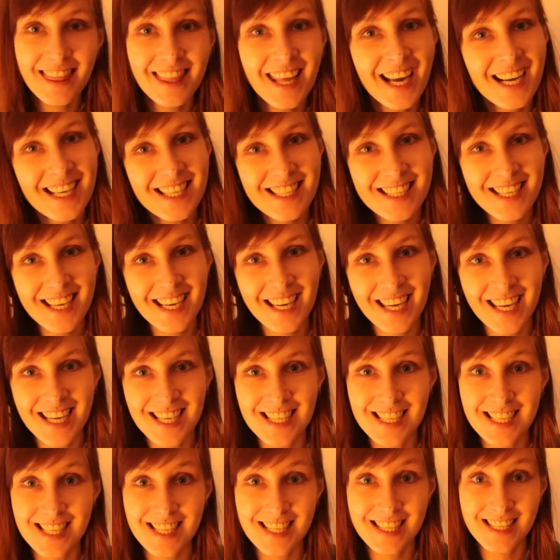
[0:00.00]
Next thing
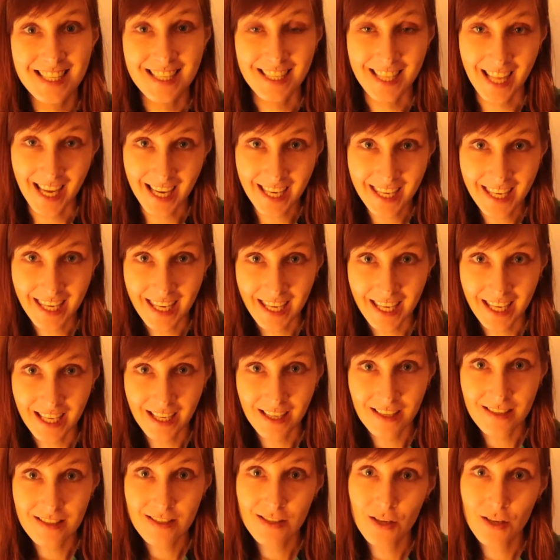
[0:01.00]
is snacking.